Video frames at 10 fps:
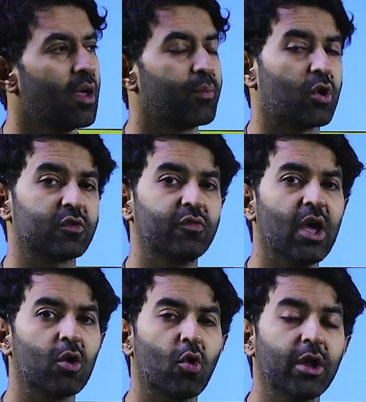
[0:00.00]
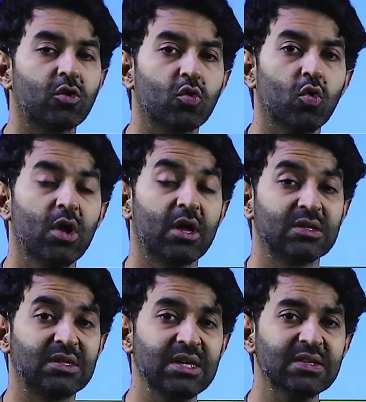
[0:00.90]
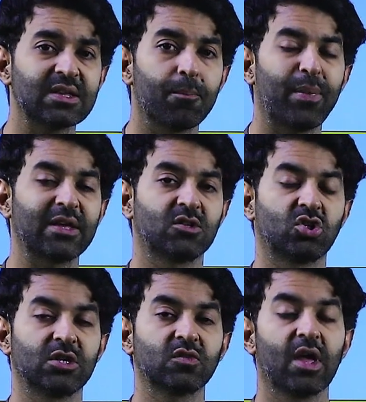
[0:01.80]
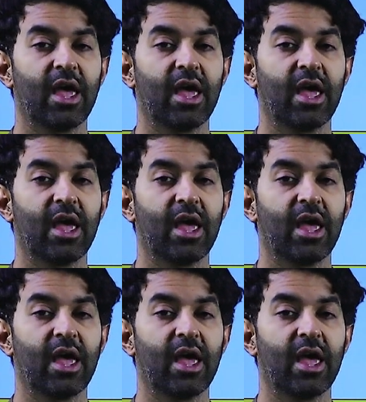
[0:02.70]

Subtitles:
because we are going to see some passages,